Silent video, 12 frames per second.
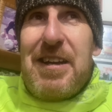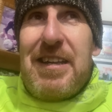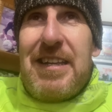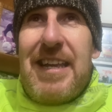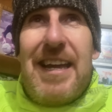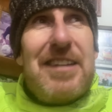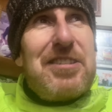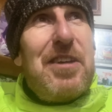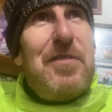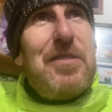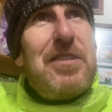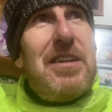yeah,
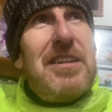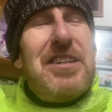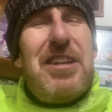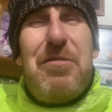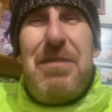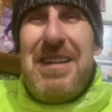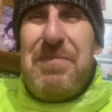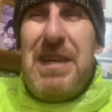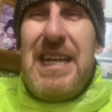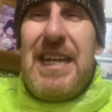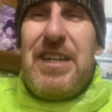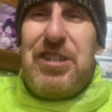tougher. Than, I don't know, we had, me
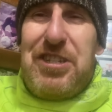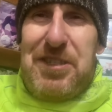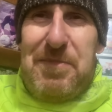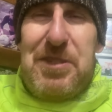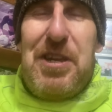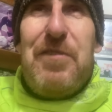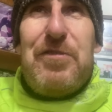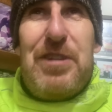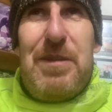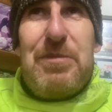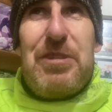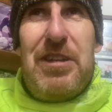and Ash had some tough
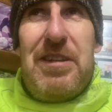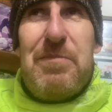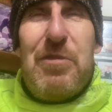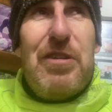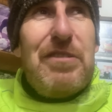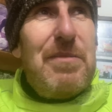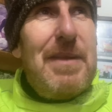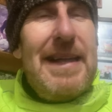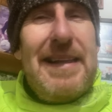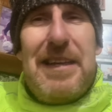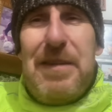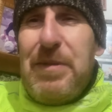trips on Moorham
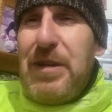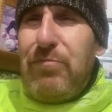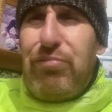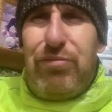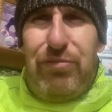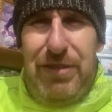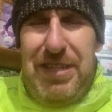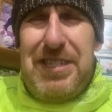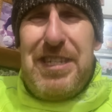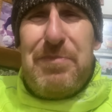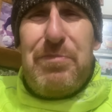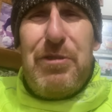Malaga, but pff, this
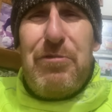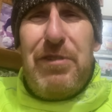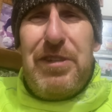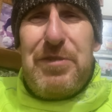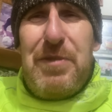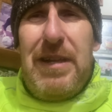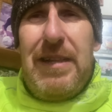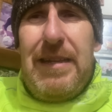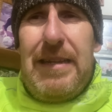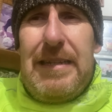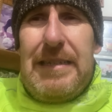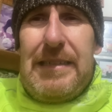is brutal as well.
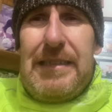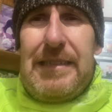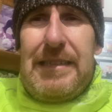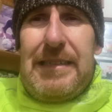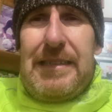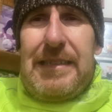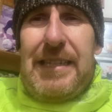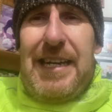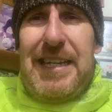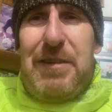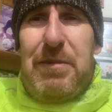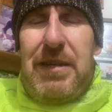
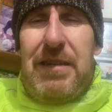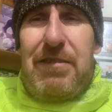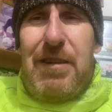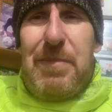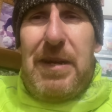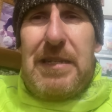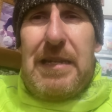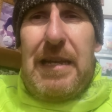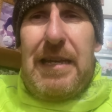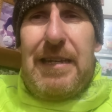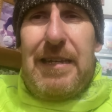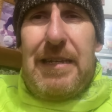Anyway, I'll come back to you
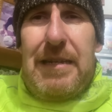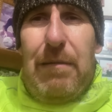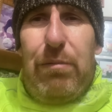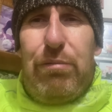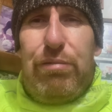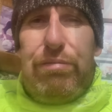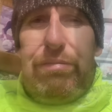later. Oof.